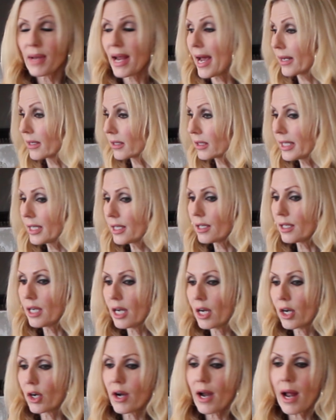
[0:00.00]
paneling in
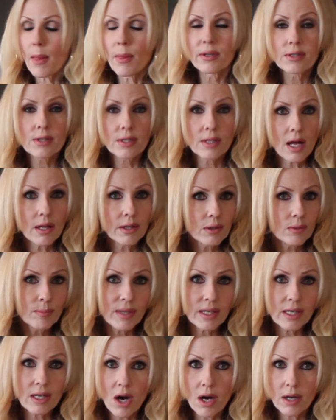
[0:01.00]
here and the solid
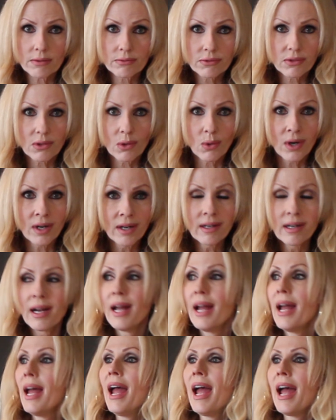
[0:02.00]
pecan floor.
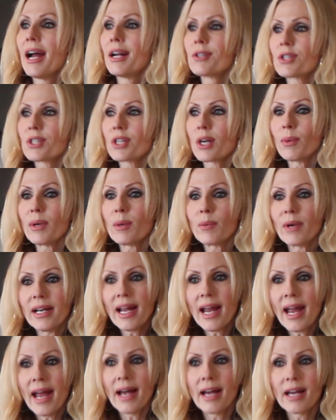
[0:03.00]
And so we went
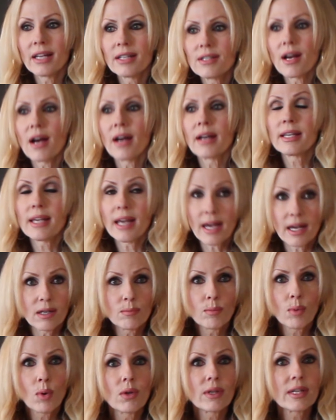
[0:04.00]
ahead,
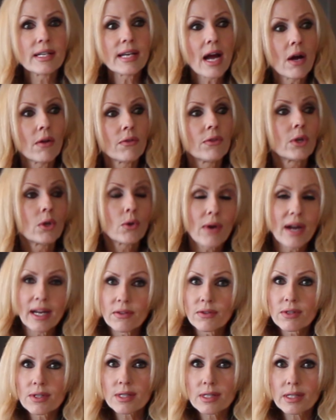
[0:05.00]
again, pulling out the gray
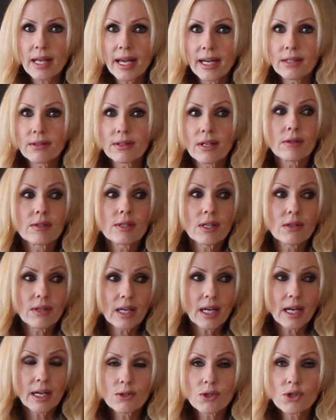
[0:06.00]
and the slate that's in
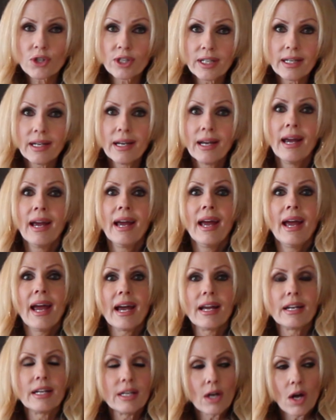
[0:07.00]
the entry
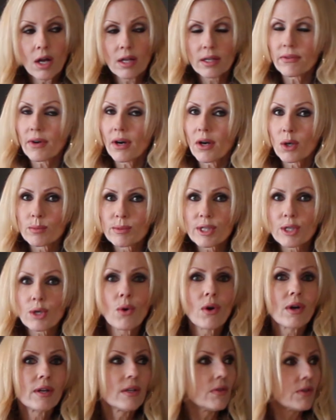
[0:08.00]
and in all of our home
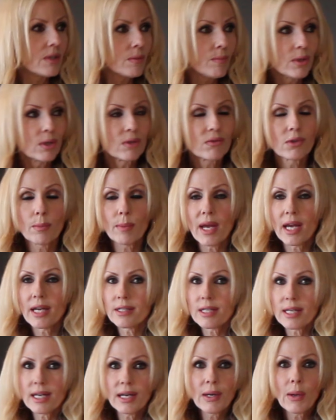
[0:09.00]
decor and in this beautiful
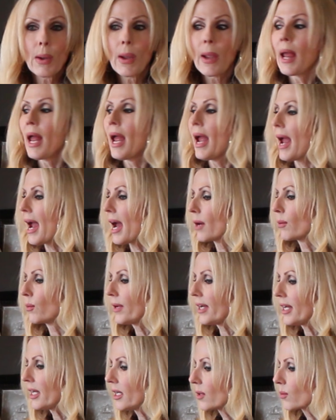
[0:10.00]
painting.
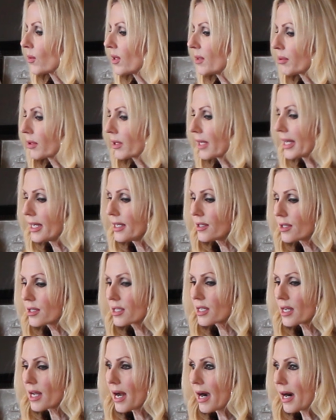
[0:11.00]
And we
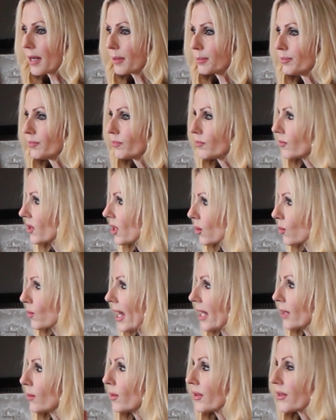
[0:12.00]
replaced the
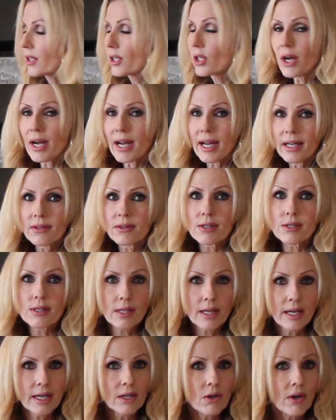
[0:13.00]
red with the gray, the
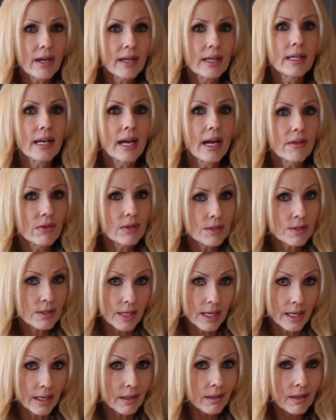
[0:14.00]
slate gray again, the
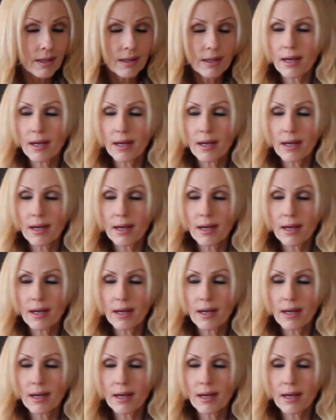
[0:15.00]
zinc